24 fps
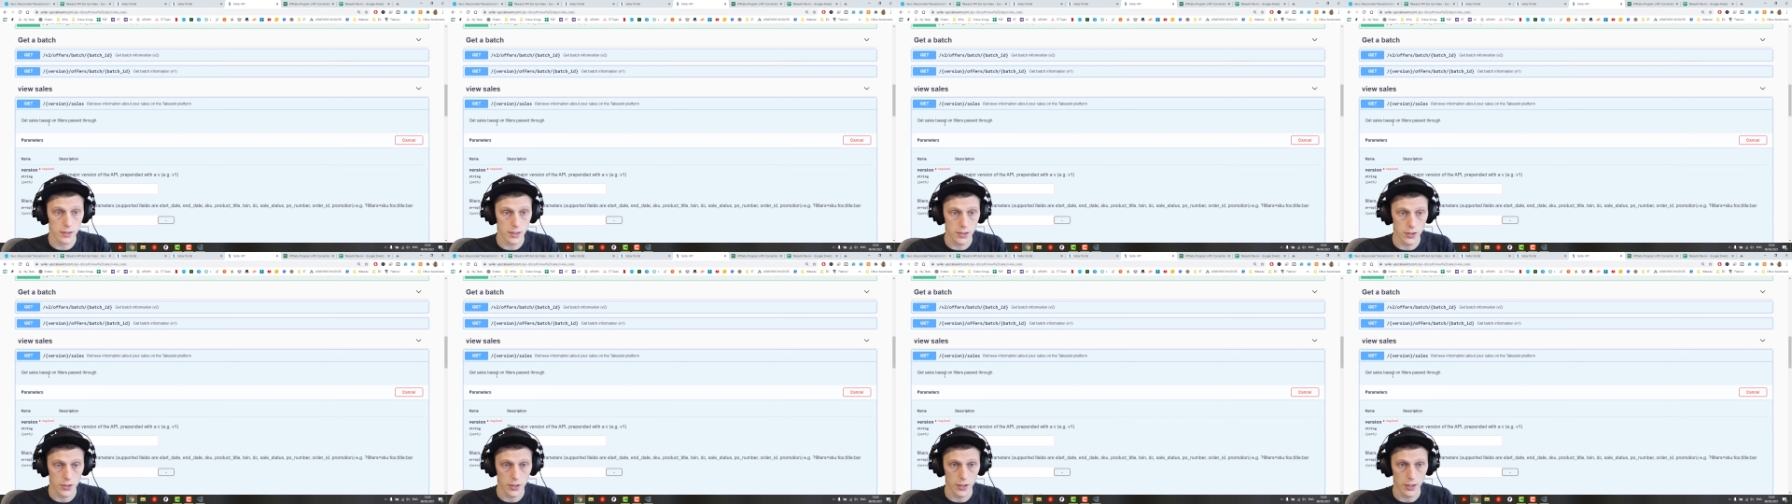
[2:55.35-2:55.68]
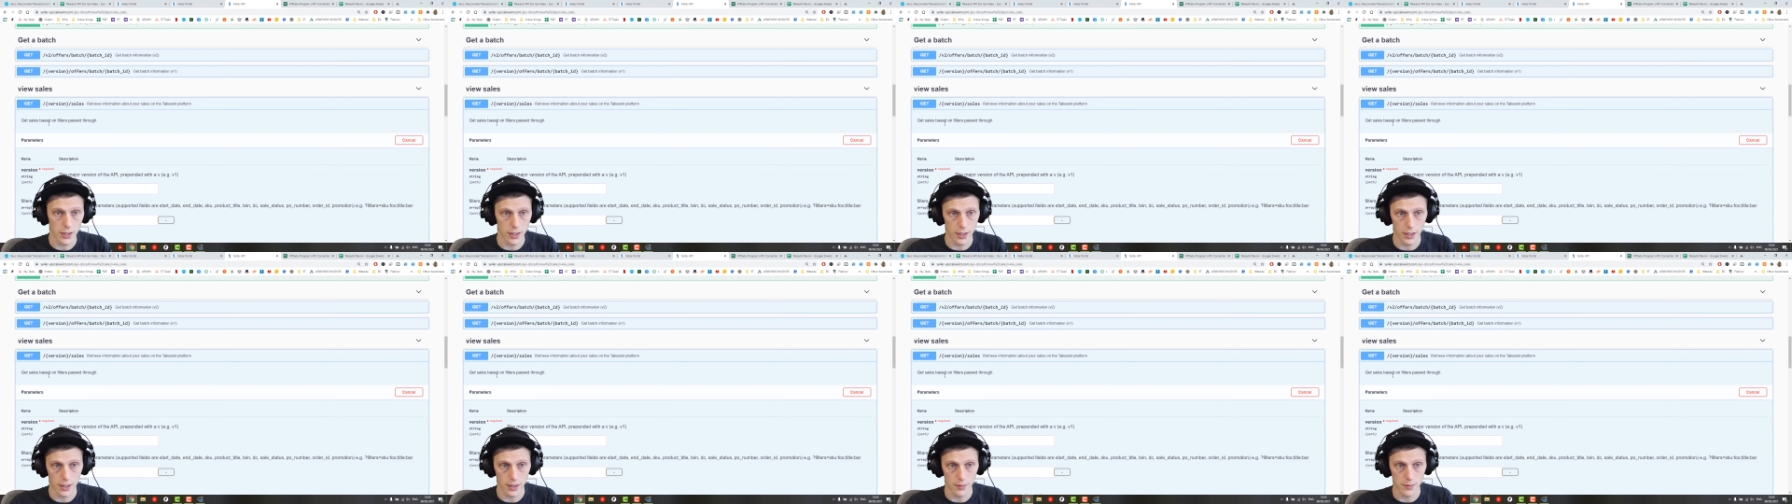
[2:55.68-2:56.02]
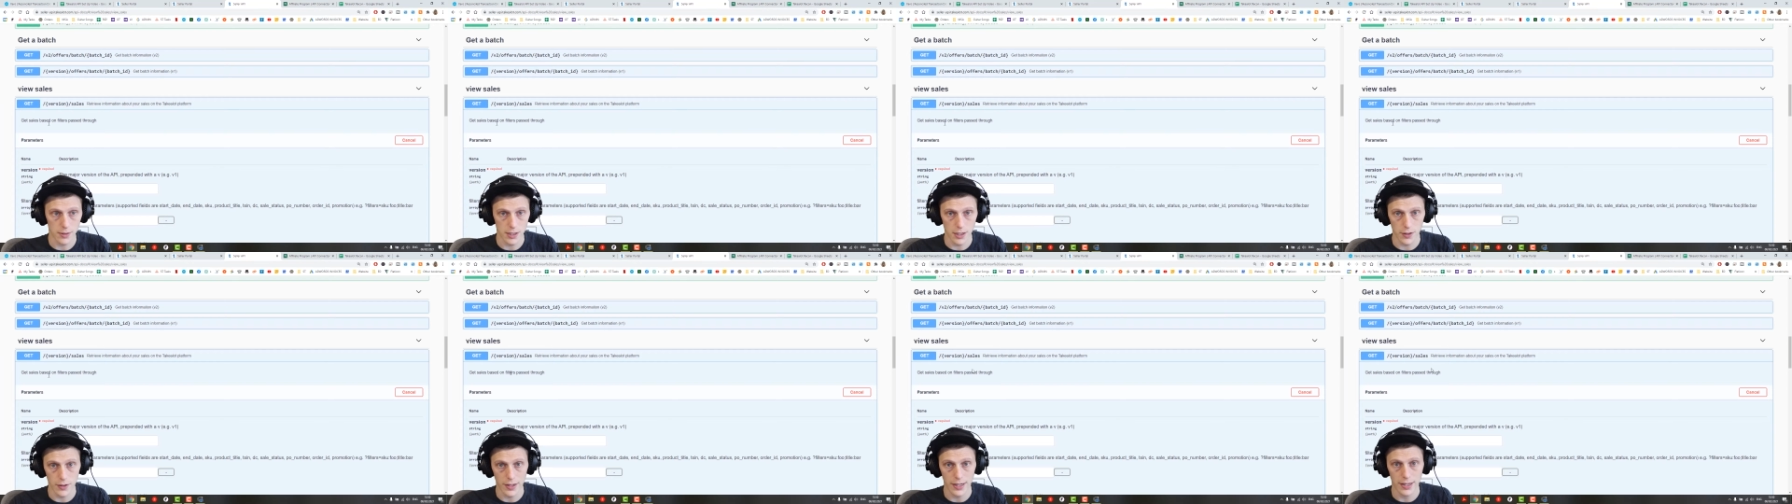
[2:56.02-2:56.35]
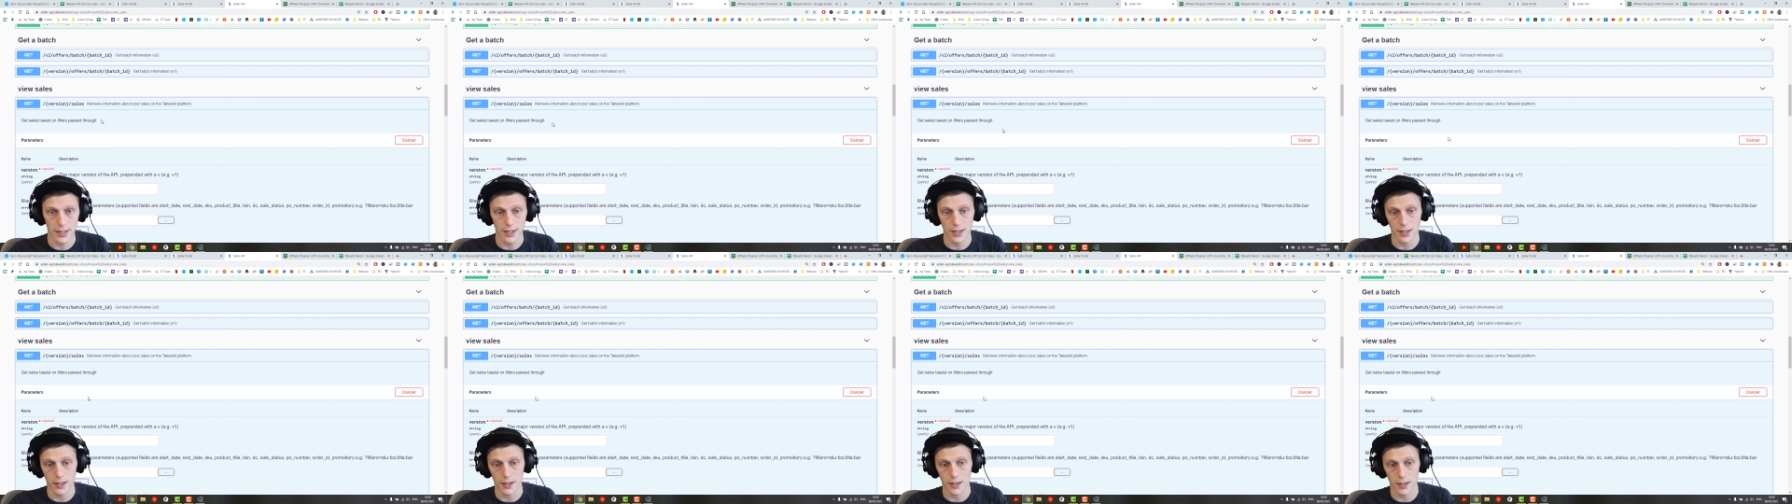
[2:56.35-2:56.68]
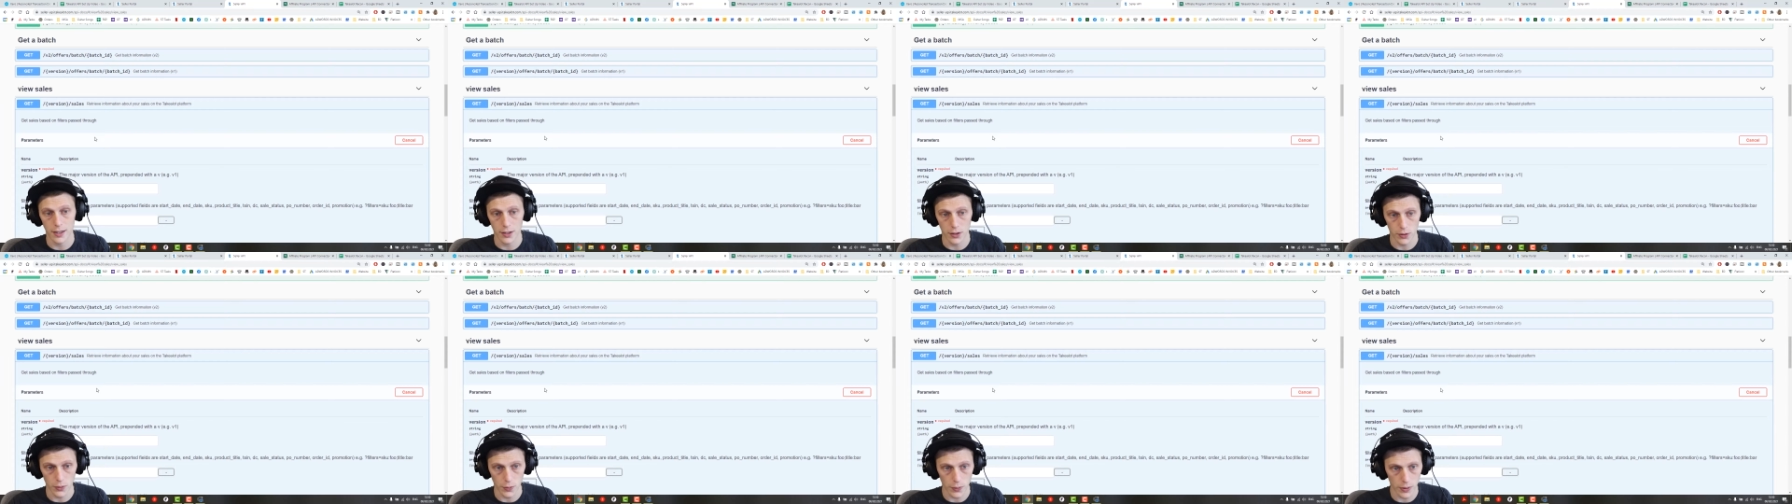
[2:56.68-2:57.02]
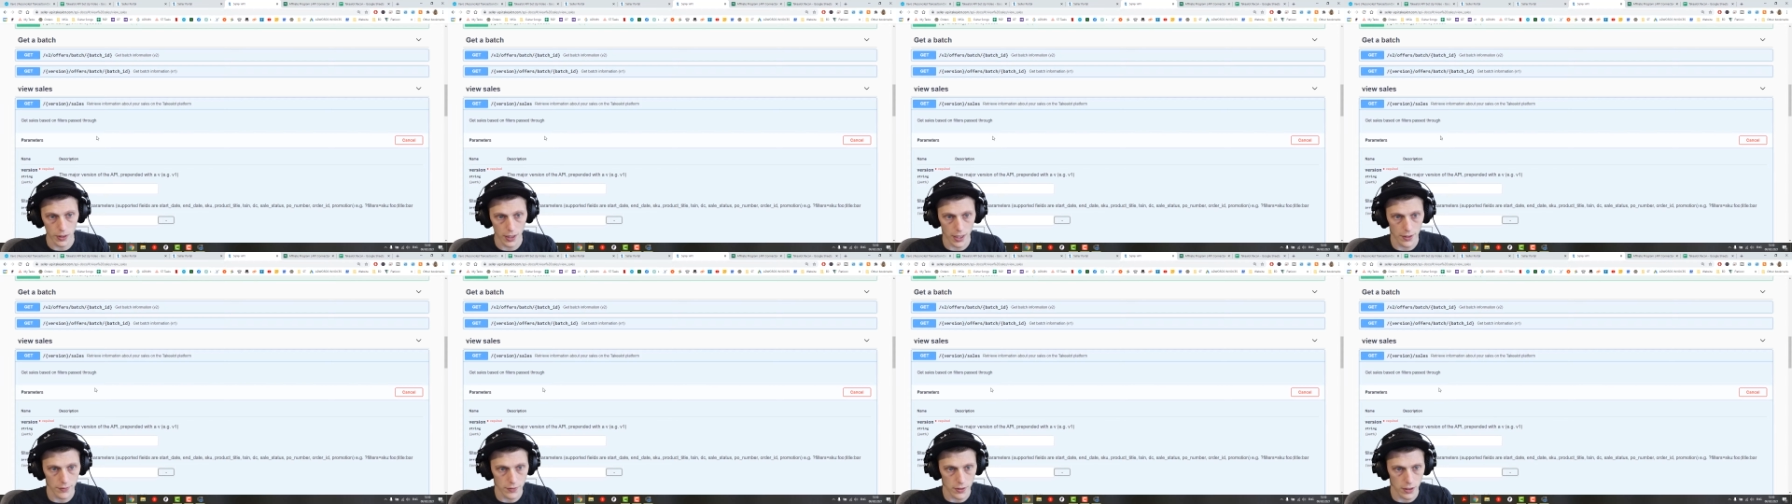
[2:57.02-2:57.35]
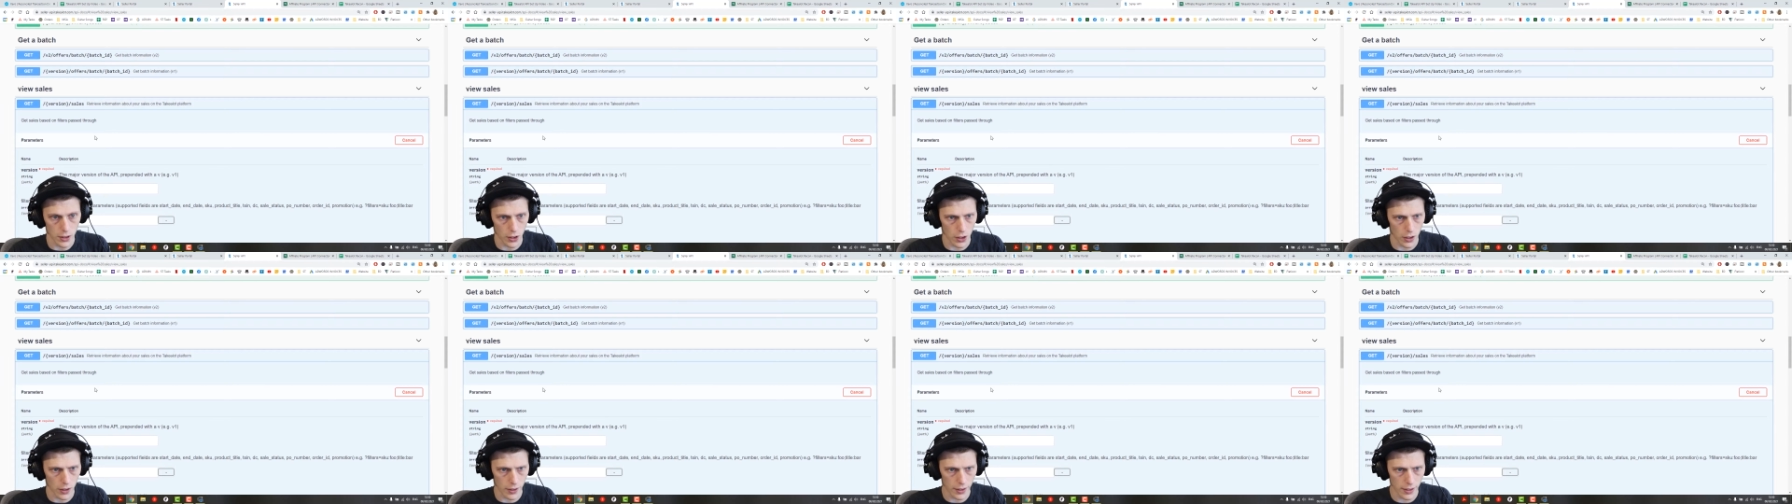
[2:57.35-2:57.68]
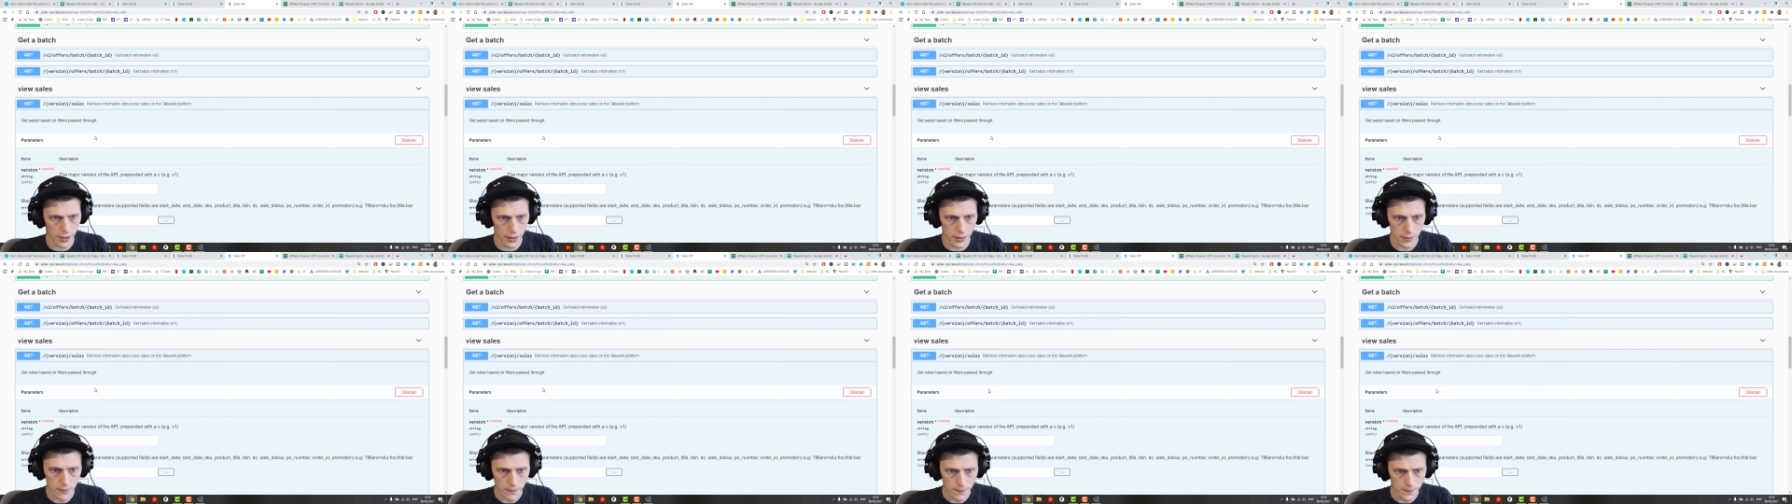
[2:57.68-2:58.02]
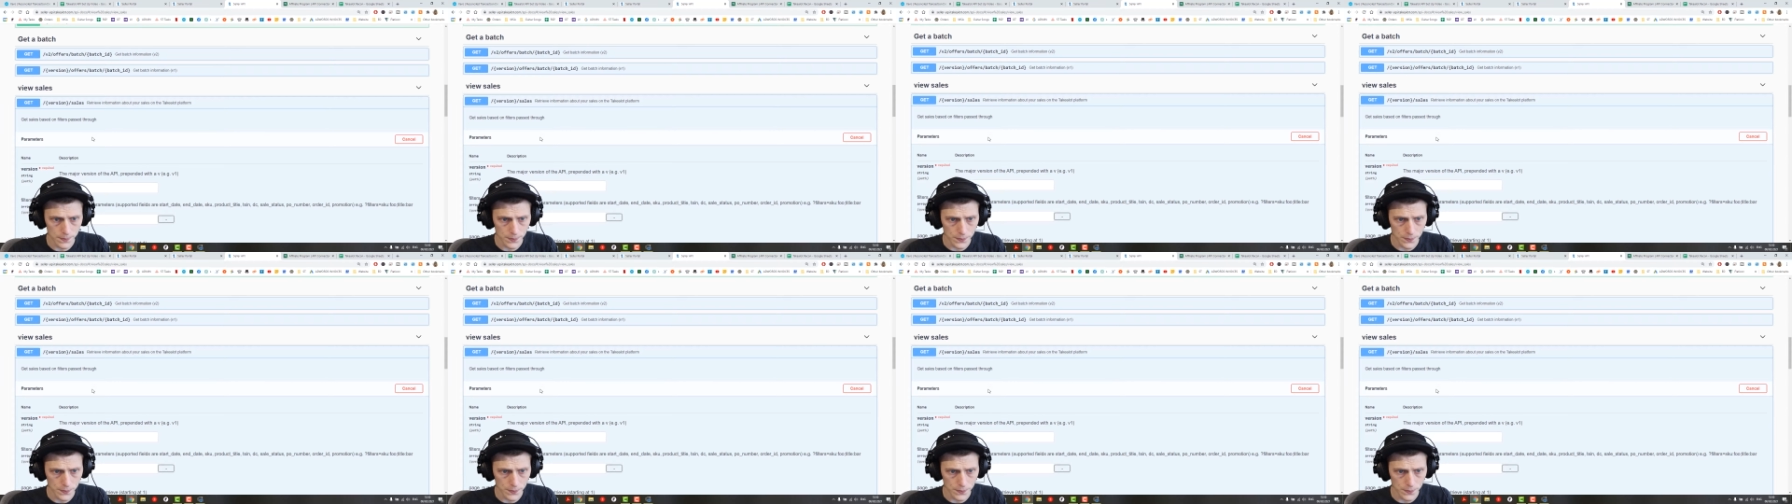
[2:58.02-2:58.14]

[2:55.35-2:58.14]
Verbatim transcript: just so you can come directly here. You will have to log in.